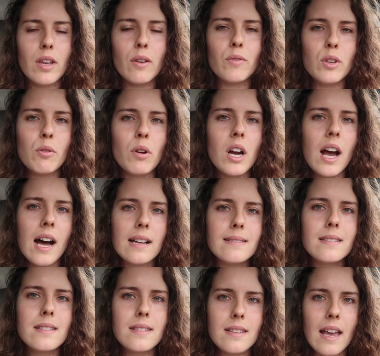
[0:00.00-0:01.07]
If you are
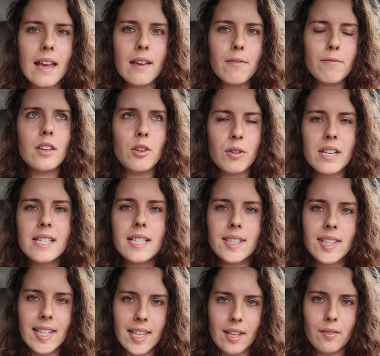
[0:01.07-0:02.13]
unsafe, you need to
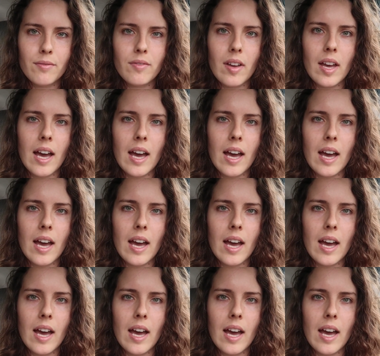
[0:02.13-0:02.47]
leave.